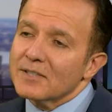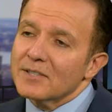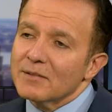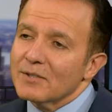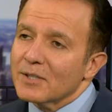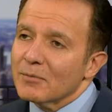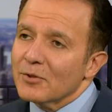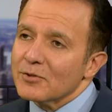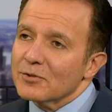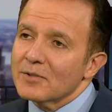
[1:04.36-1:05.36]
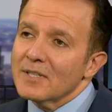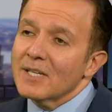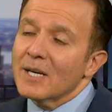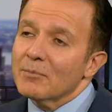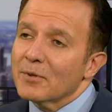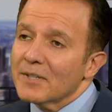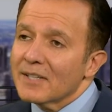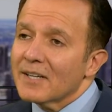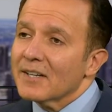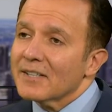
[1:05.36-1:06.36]
a TV commercial and putting
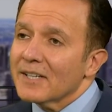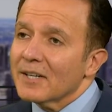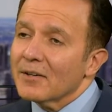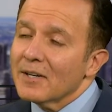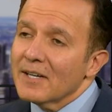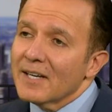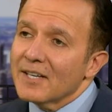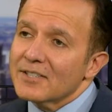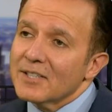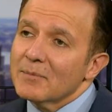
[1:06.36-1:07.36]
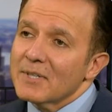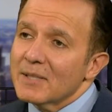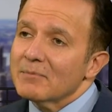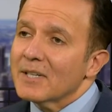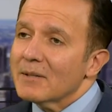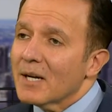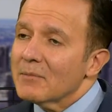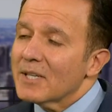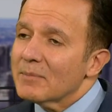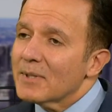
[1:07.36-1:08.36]
it on the air and see how
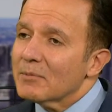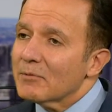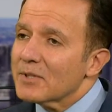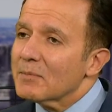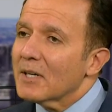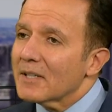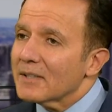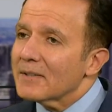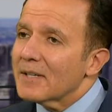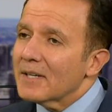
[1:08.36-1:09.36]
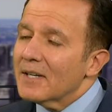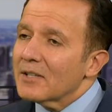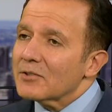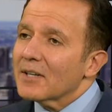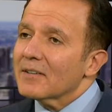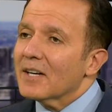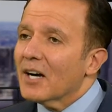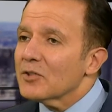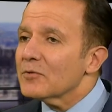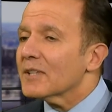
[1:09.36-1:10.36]
many people respond. So out of the
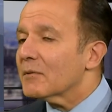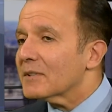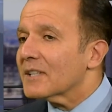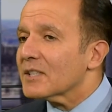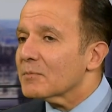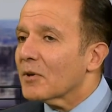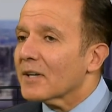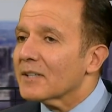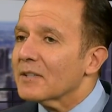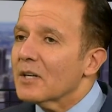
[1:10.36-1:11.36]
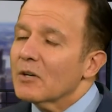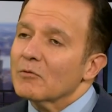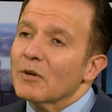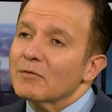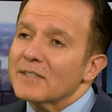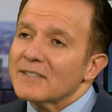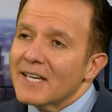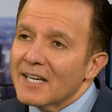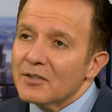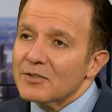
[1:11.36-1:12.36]
100 that we test market, roughly
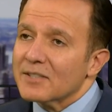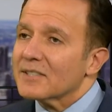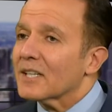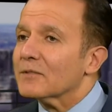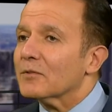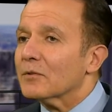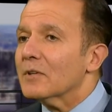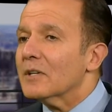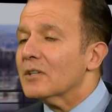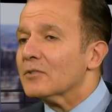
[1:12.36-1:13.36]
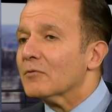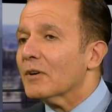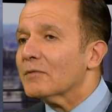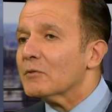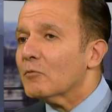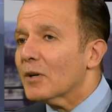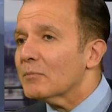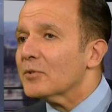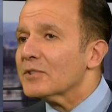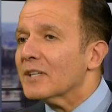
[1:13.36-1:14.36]
10 are successful. So roughly
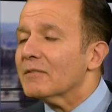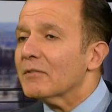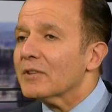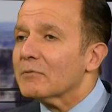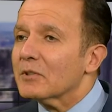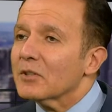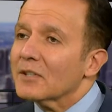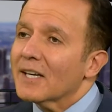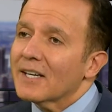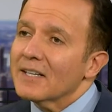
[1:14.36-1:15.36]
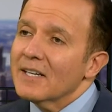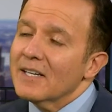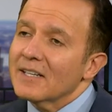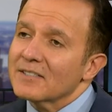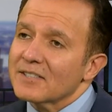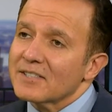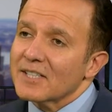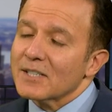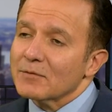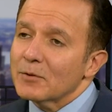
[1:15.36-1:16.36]
1% of everything we look at is
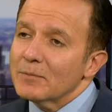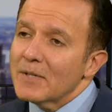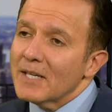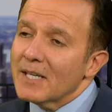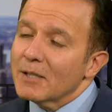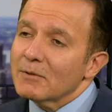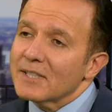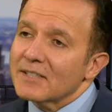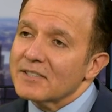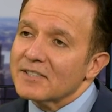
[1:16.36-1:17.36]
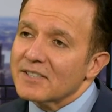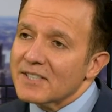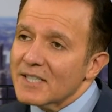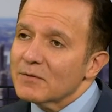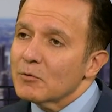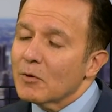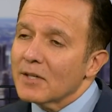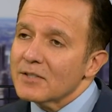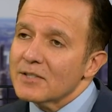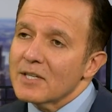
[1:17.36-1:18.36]
successful. And then we take the successful
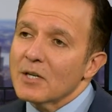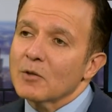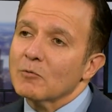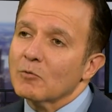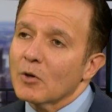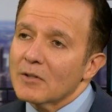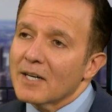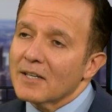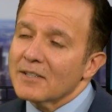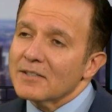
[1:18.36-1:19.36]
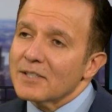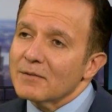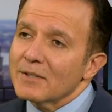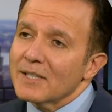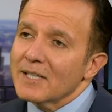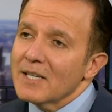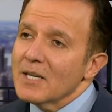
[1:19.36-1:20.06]
ones, roll out on TV,